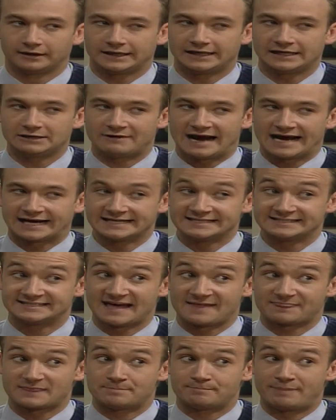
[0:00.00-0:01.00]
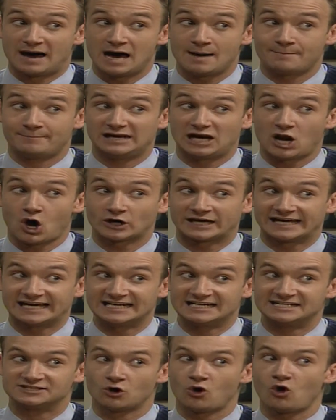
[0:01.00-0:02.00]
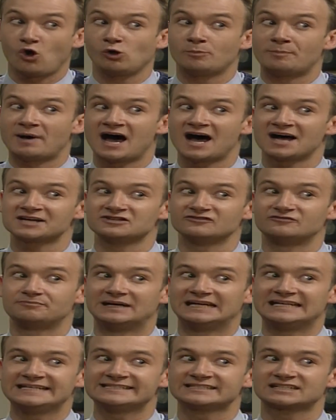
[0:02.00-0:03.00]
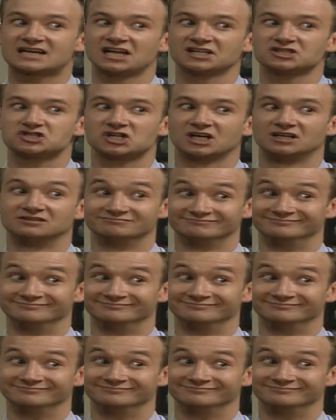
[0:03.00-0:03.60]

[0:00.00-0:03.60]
He reckons that the pub lock-in is all part of police culture.